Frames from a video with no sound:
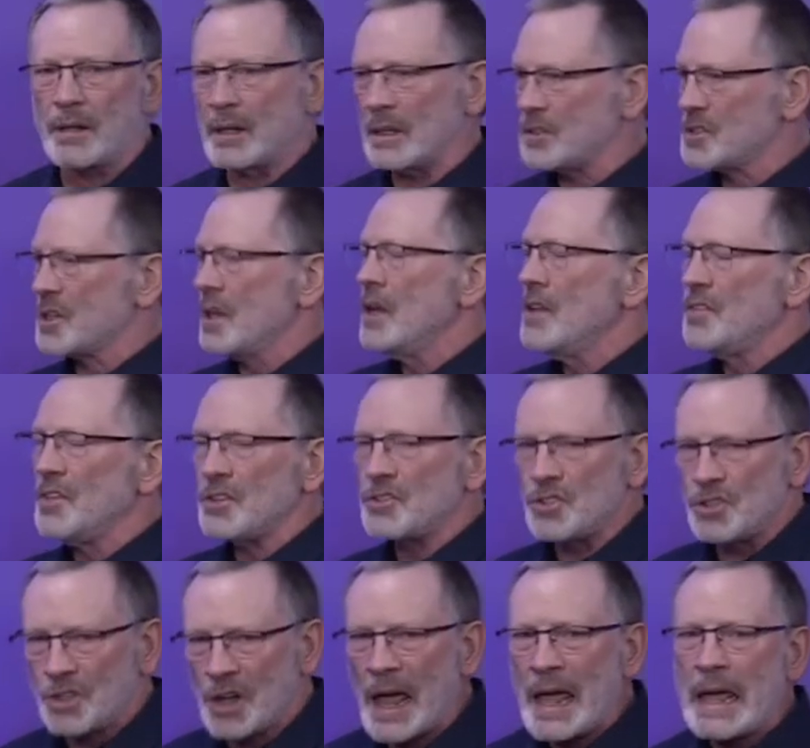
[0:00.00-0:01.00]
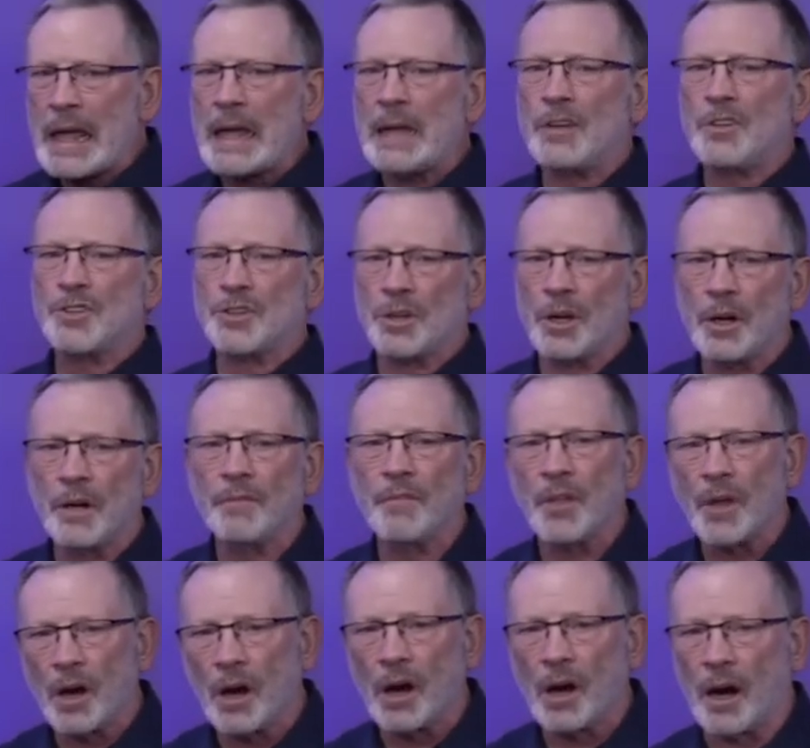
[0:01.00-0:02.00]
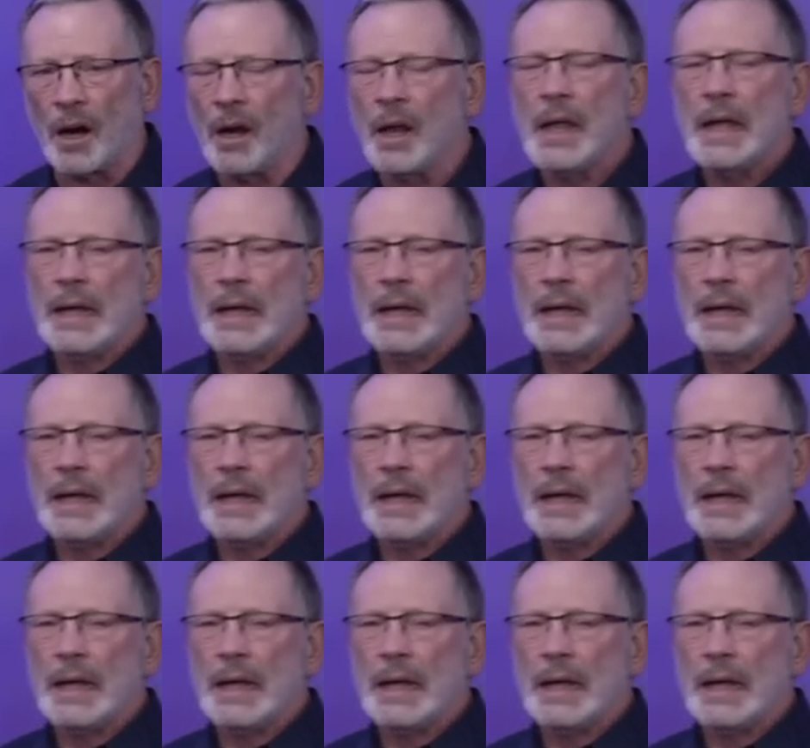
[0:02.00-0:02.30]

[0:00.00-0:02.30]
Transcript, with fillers: It's the change of the heart.